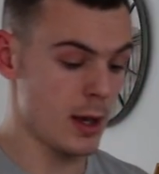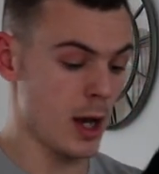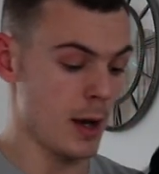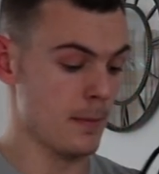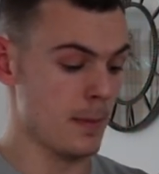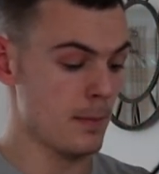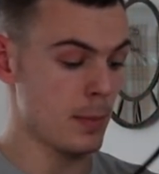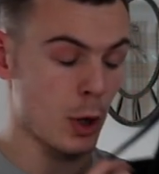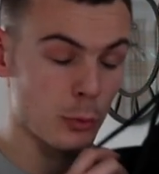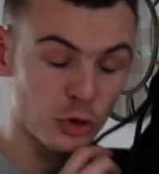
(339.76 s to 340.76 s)
Um,
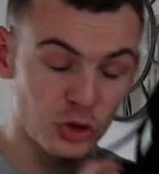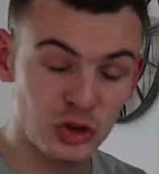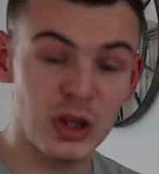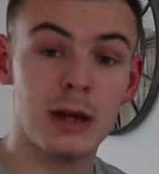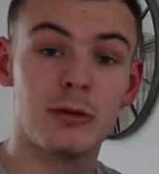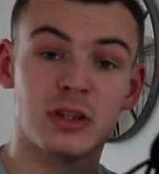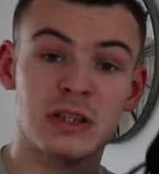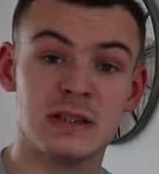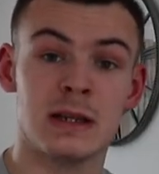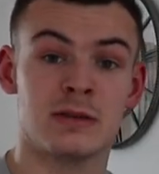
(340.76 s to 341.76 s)
but I was
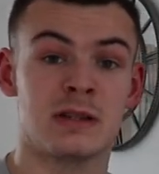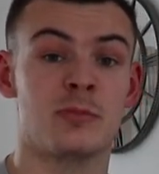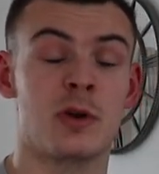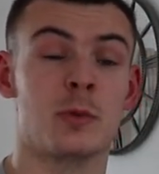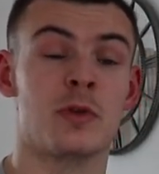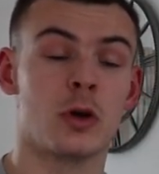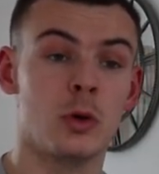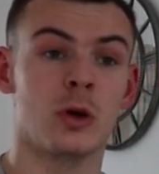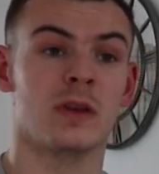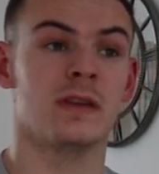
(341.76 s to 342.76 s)
seriously, seriously impressed with the
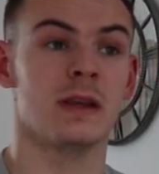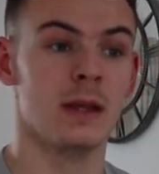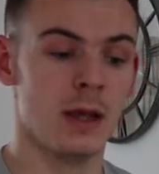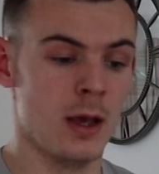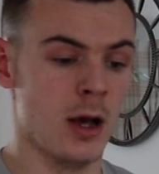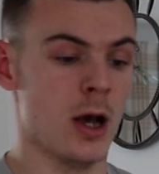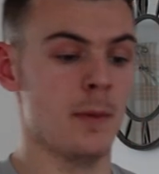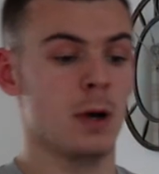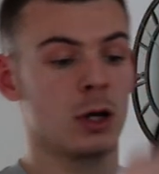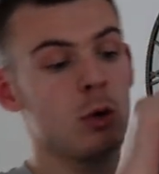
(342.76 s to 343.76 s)
quality.
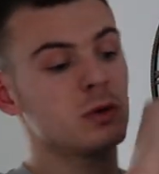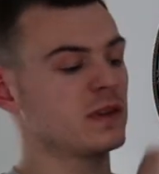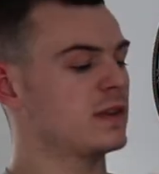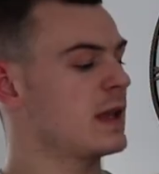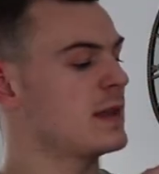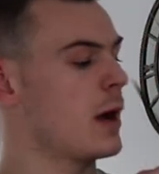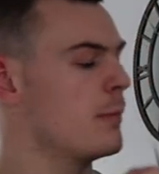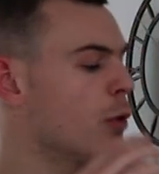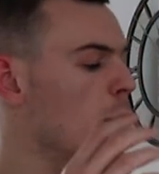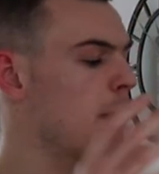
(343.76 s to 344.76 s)
Um, I go on to say that
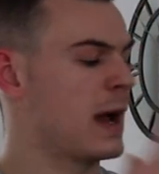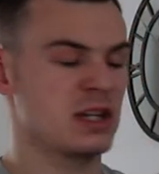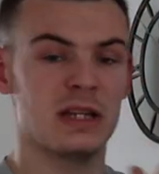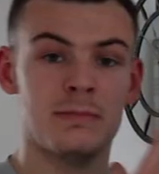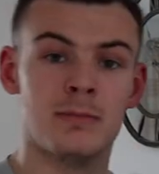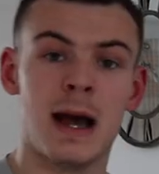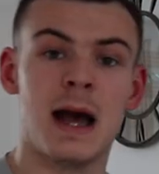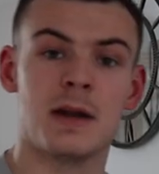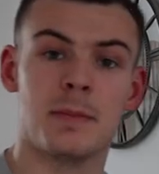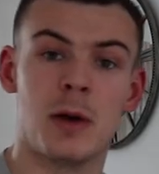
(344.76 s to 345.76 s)
I'm not actually
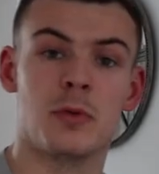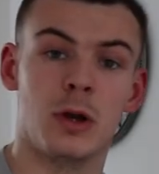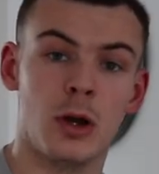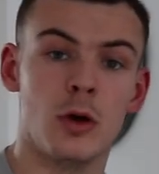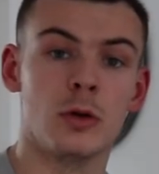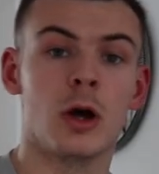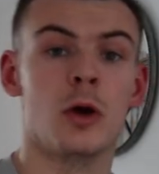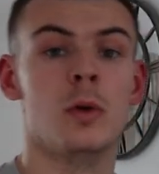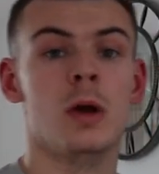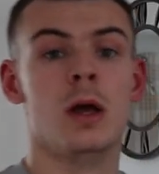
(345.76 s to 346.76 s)
mad about the
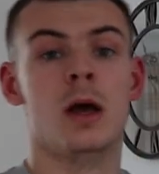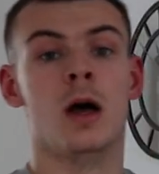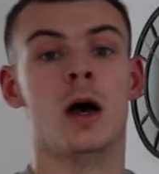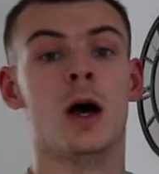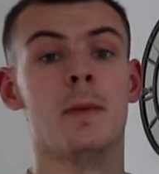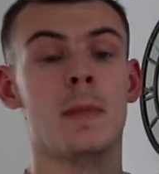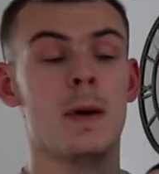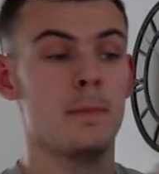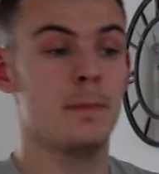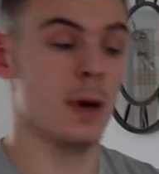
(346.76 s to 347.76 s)
logo, um,
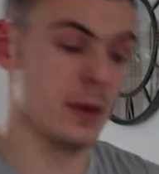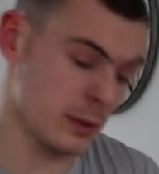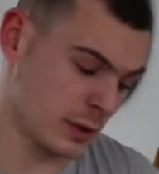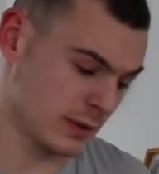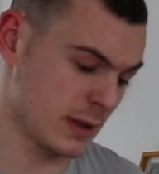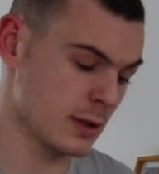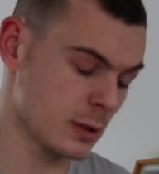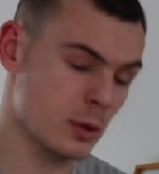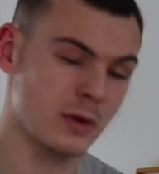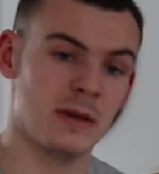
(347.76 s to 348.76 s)
but like I say, the
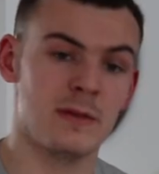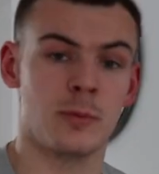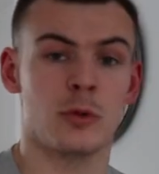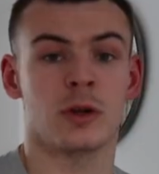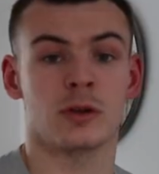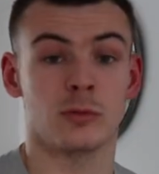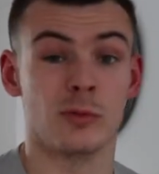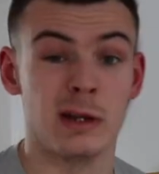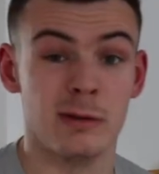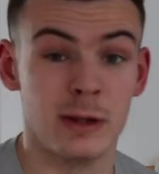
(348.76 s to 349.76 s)
quality of the products are
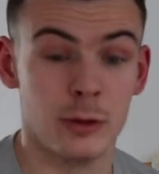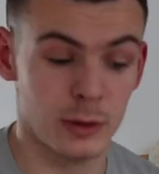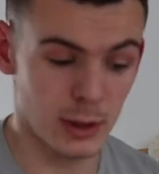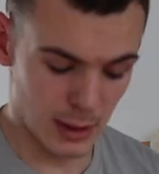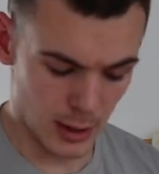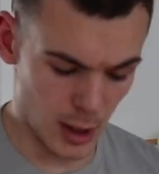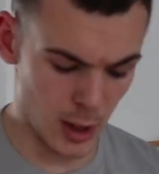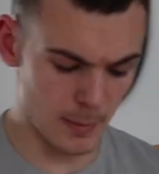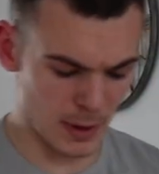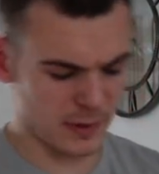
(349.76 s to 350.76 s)
really, really good.
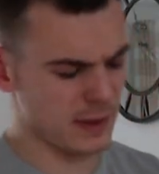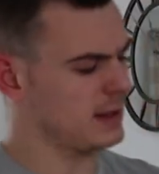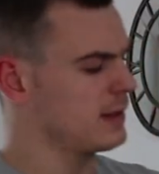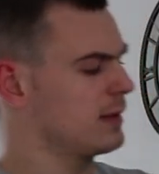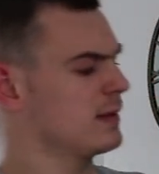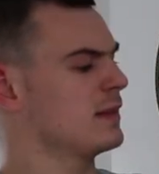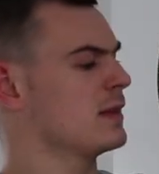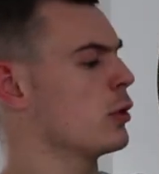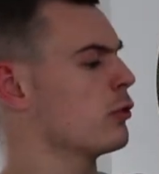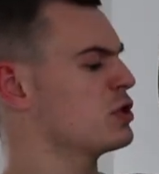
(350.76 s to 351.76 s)
Um, I think this is
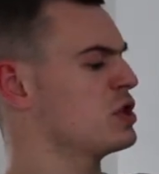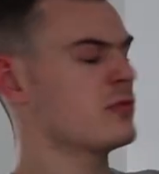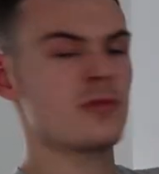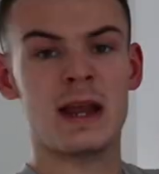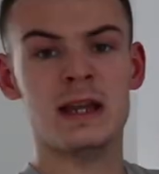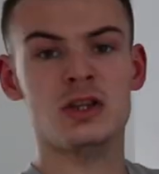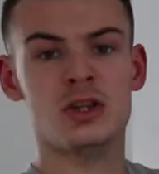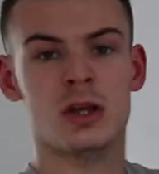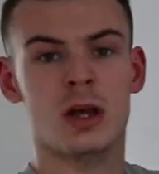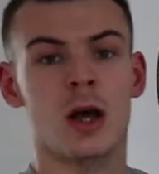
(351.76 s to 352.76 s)
the Origin
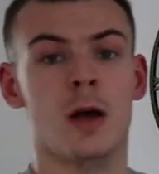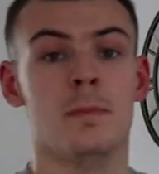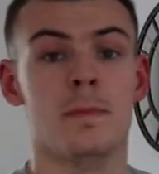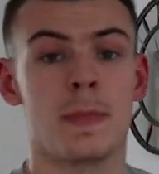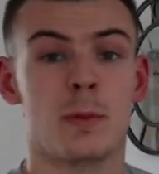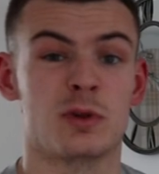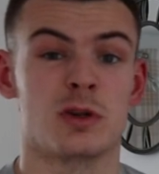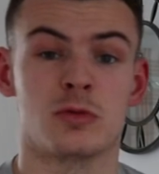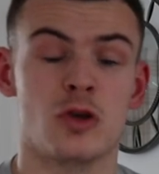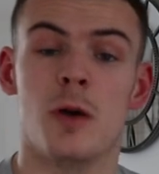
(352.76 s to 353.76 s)
range, um, which
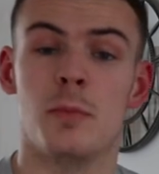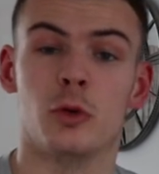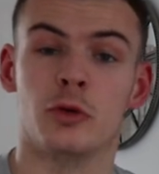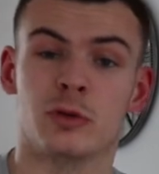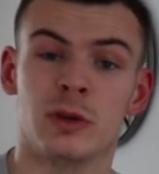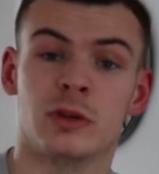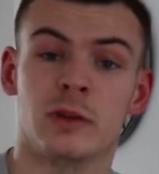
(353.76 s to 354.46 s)
I'll try and put on screen or